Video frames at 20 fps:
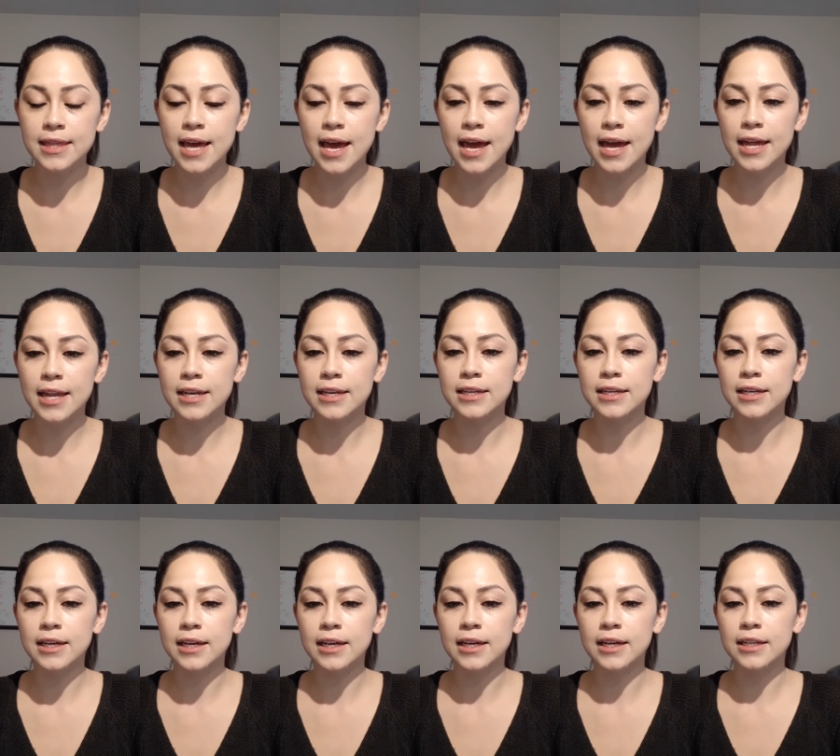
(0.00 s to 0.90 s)
then
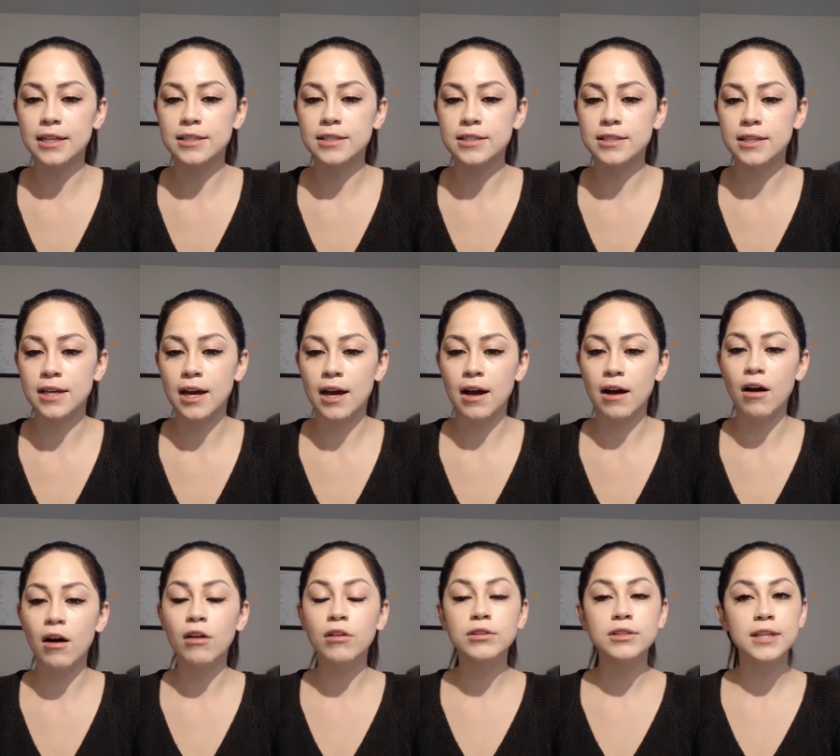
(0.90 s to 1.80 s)
it's uh,
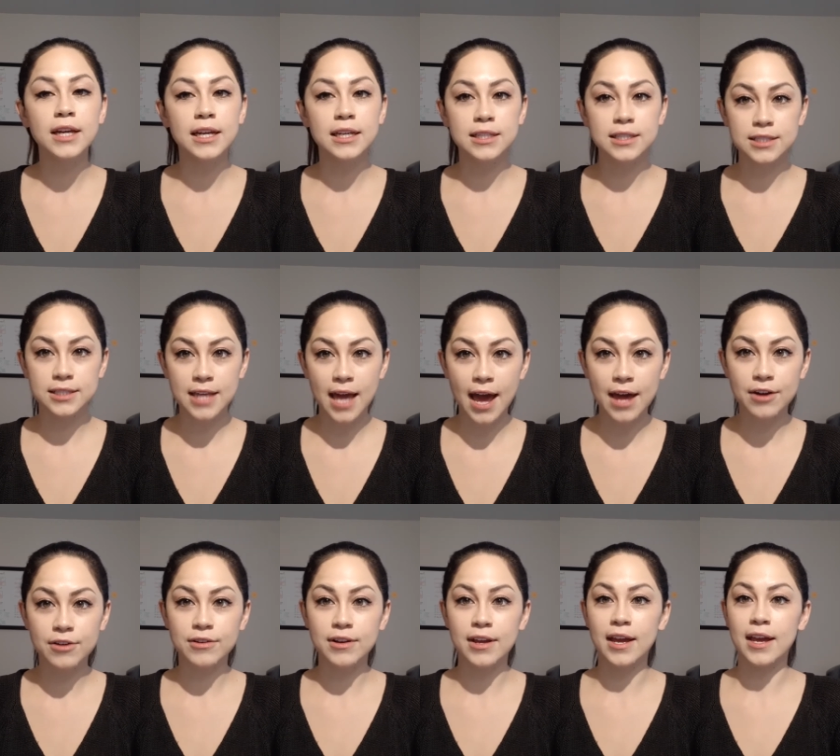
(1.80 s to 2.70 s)
all day
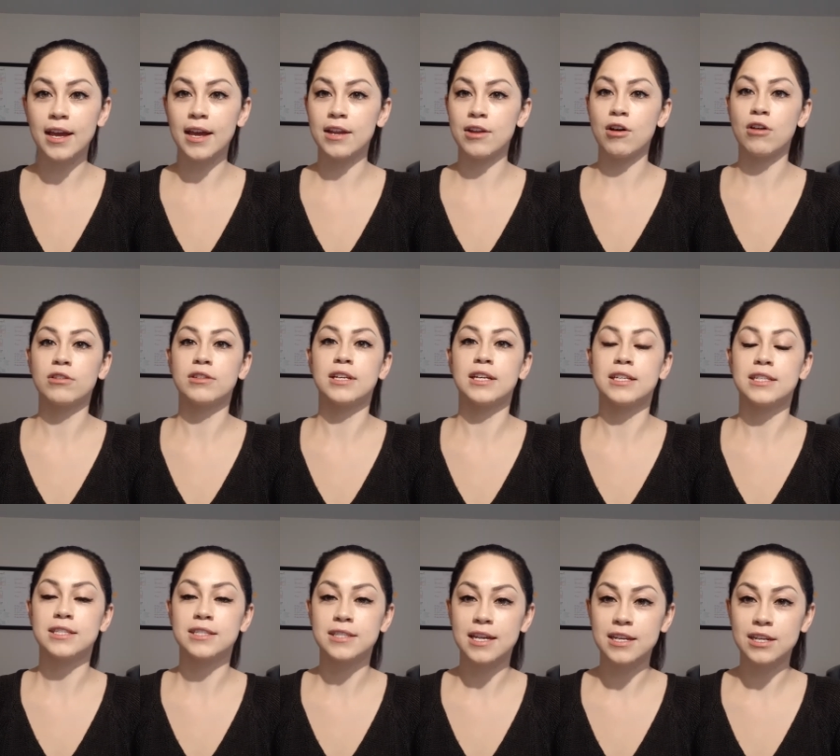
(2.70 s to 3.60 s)
Saturday and all day
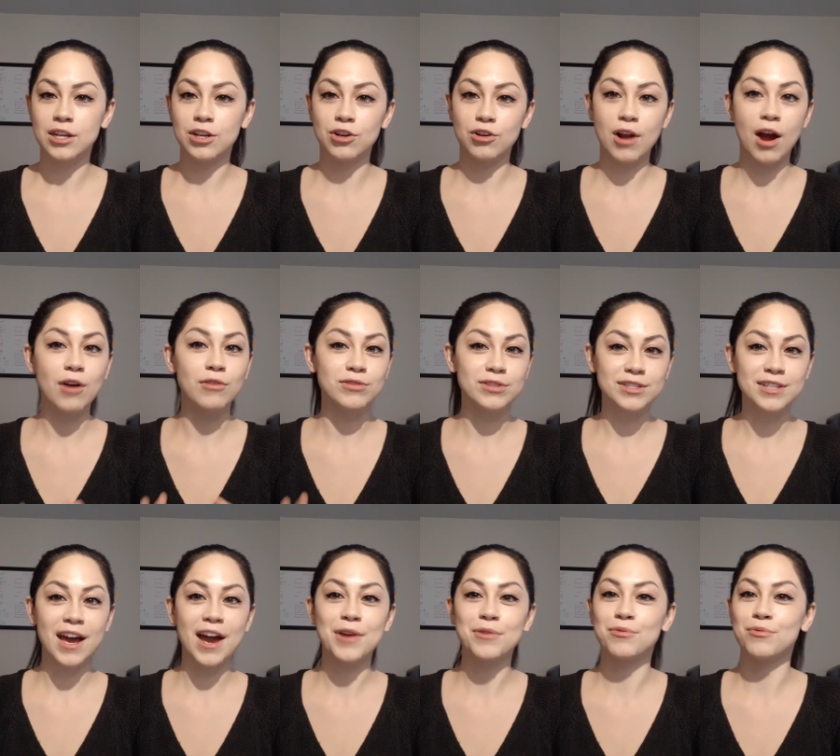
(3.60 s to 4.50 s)
Sunday. You're
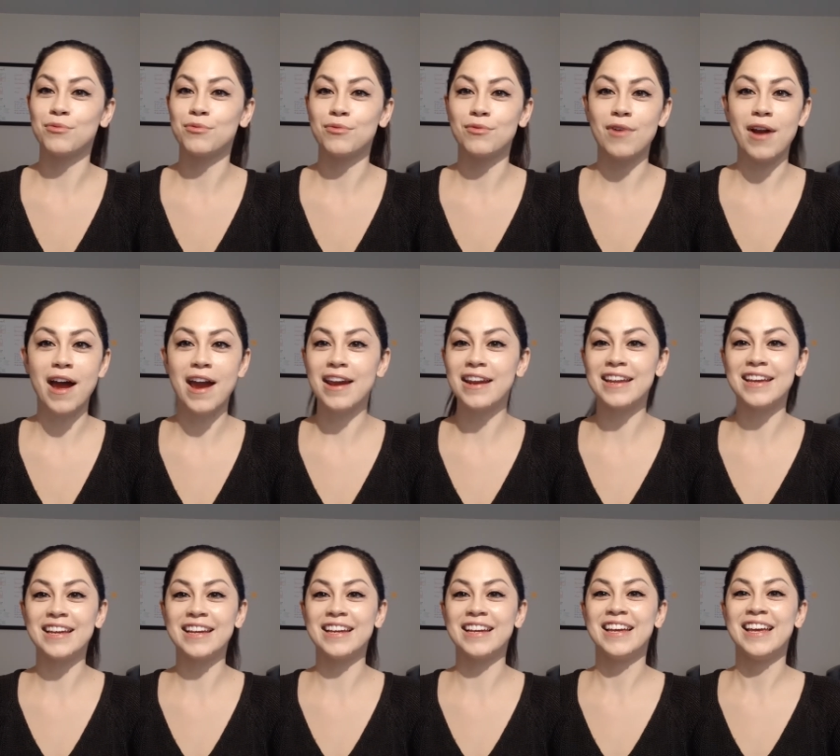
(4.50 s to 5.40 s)
outside
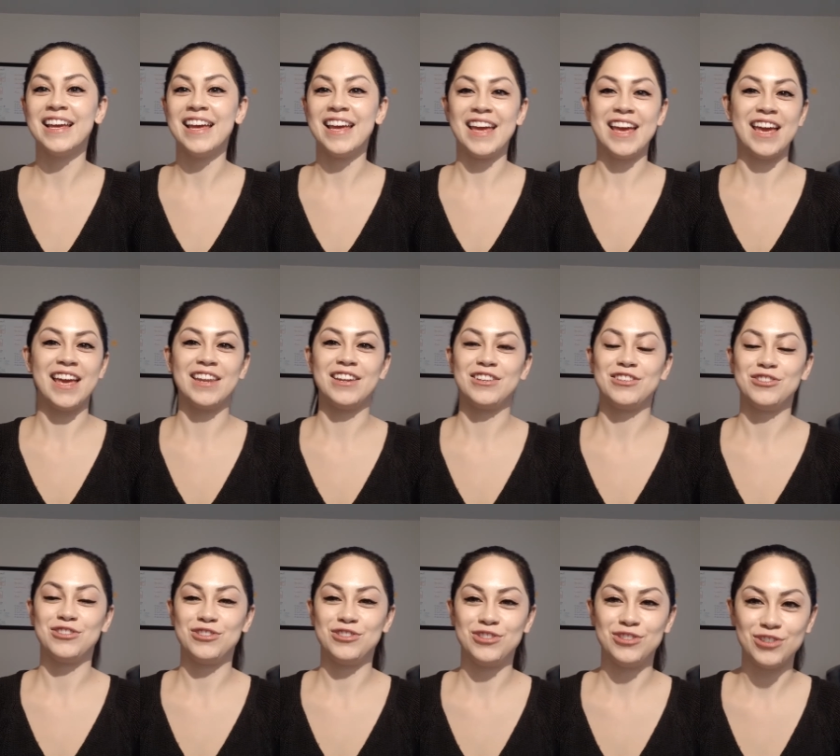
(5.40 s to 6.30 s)
riding and
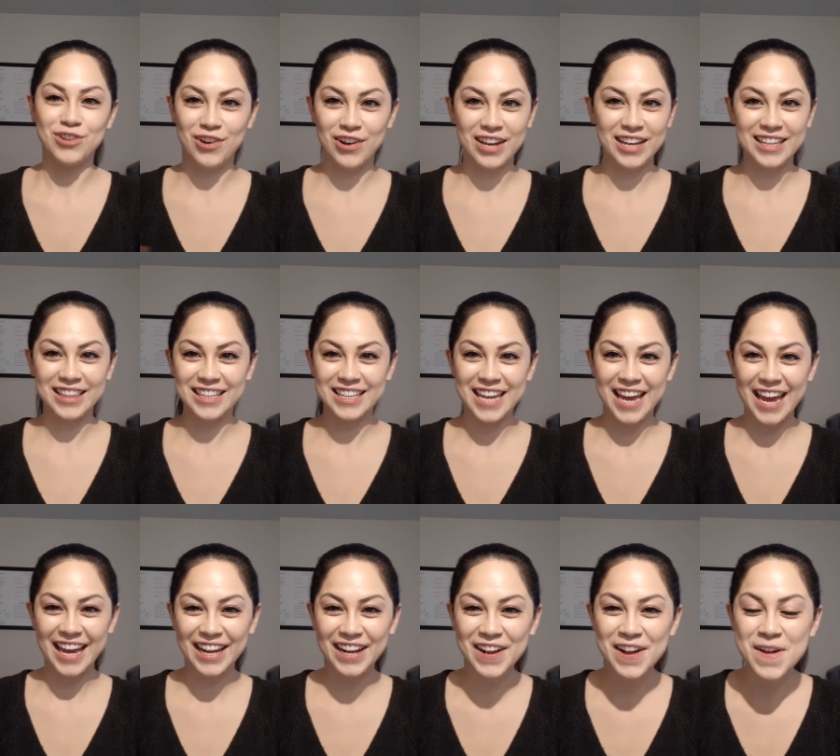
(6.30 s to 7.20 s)
enjoying the
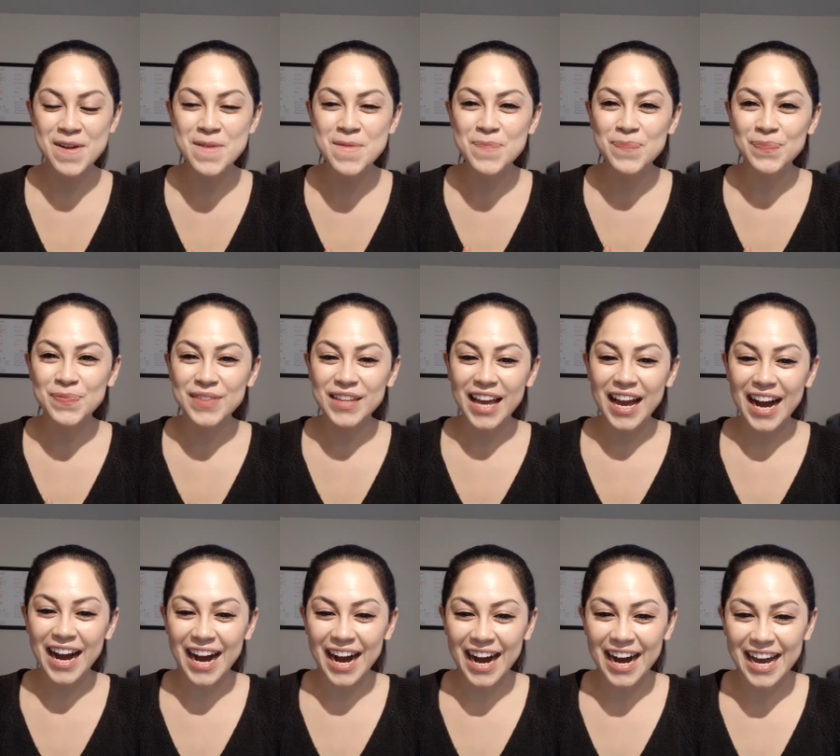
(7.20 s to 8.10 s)
day.
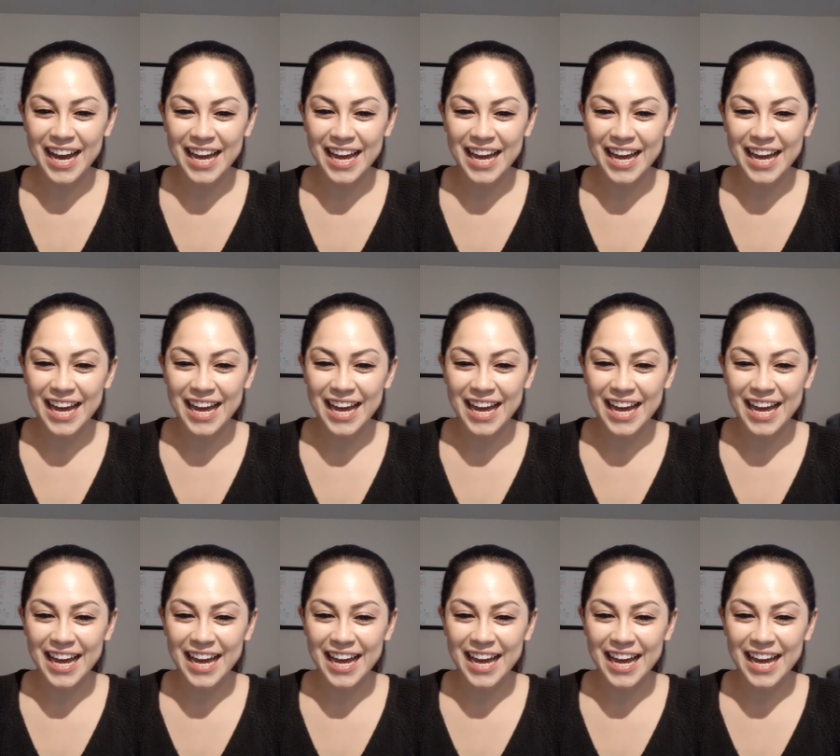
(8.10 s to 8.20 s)
Uh,